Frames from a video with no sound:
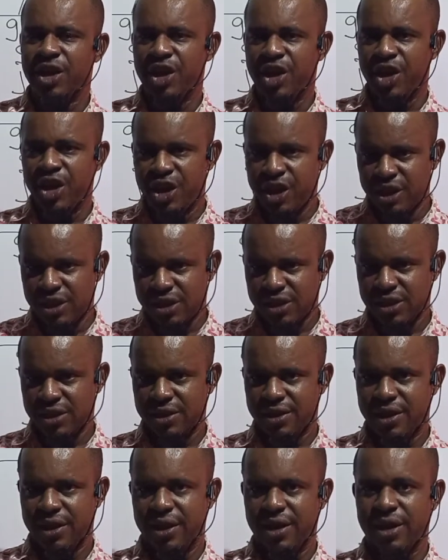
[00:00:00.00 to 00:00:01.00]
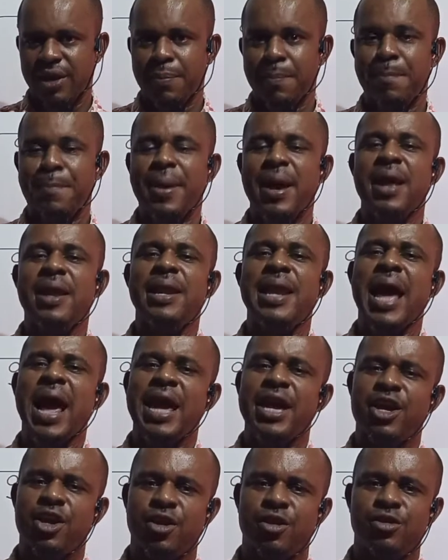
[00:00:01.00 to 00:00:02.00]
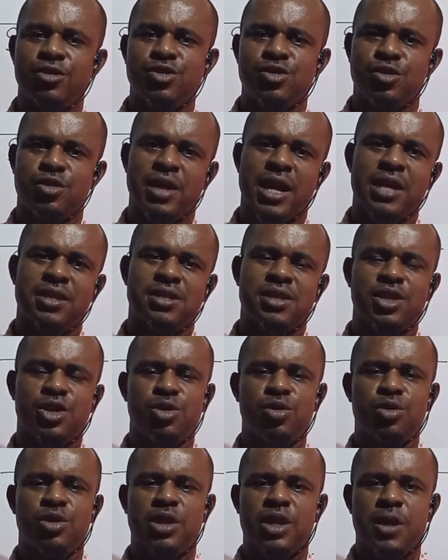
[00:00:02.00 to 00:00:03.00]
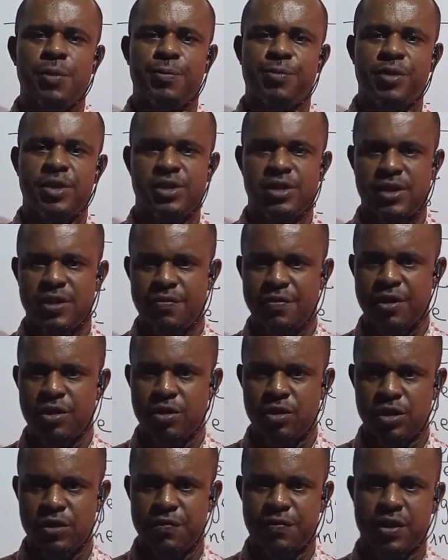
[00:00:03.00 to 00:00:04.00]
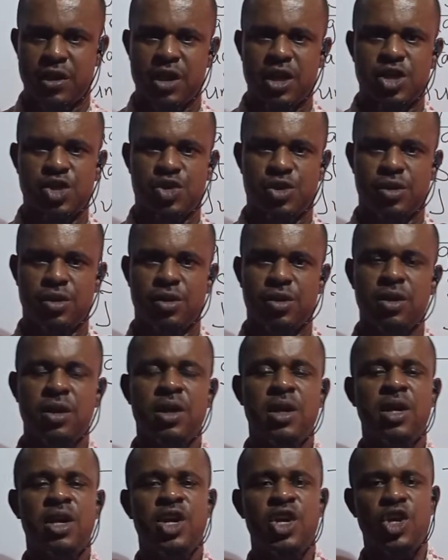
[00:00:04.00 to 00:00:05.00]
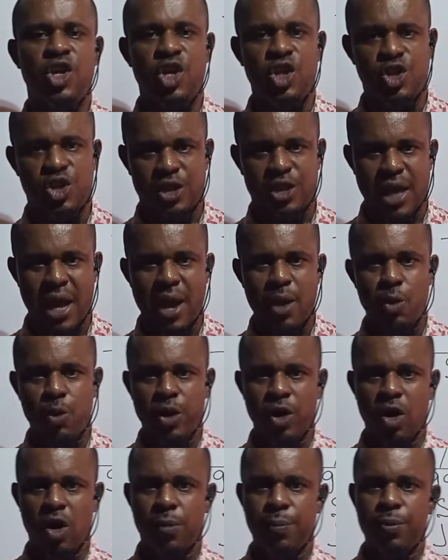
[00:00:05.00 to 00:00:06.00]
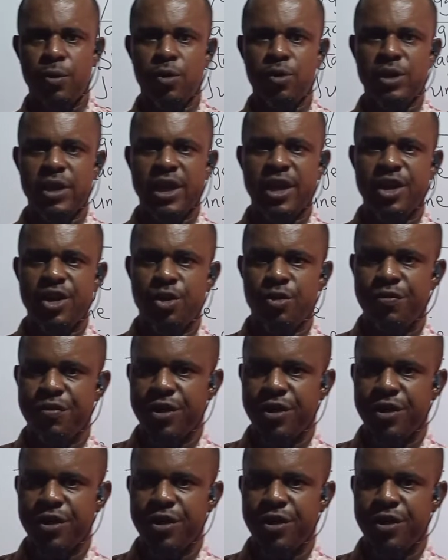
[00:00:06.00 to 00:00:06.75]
hit the bell icon so that you keep receiving notification each time we upload a new